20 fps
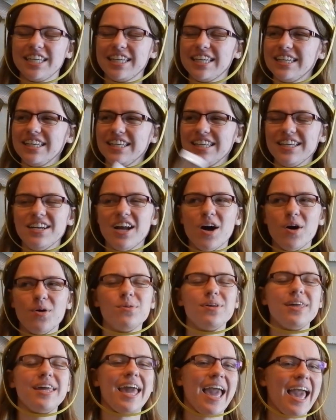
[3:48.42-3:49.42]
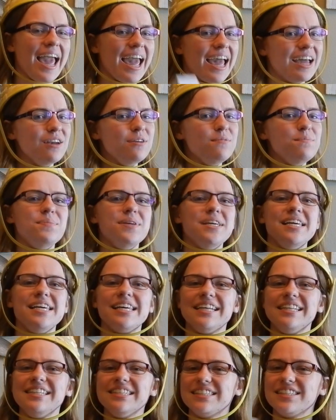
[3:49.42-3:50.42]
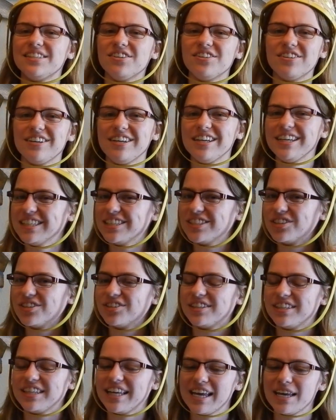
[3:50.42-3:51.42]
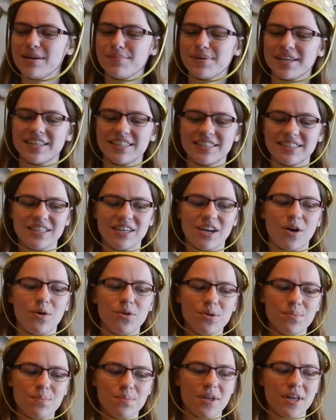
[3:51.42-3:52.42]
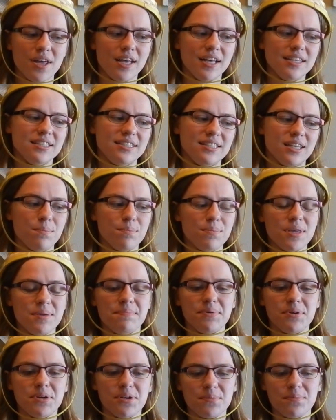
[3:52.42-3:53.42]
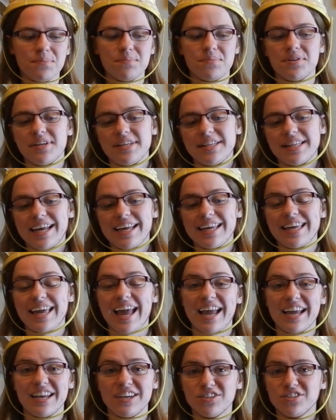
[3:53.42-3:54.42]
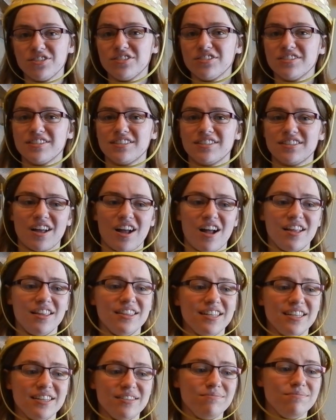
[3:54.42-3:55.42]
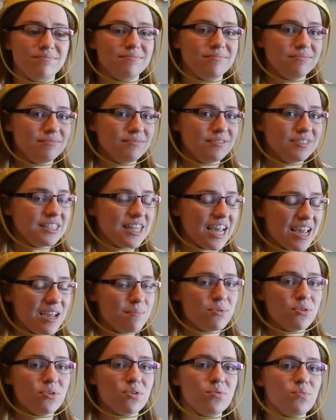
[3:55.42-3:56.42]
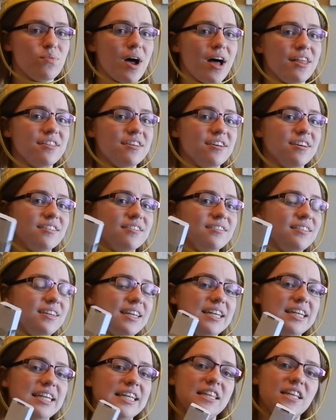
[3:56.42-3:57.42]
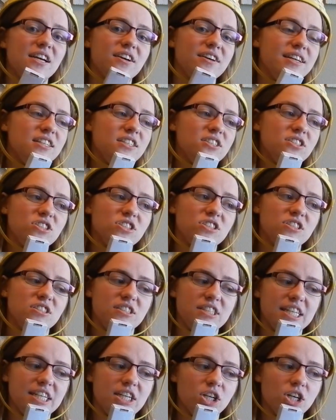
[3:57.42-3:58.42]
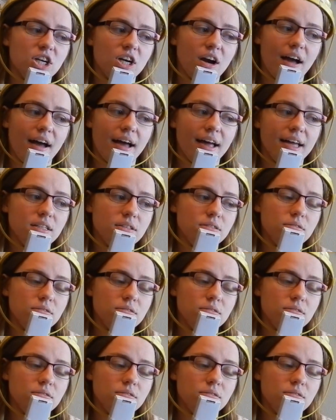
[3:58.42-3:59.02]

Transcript: you know, can be considered an Easter thing because, you know, some people put like candles on the table while they're eating their Easter dinner. I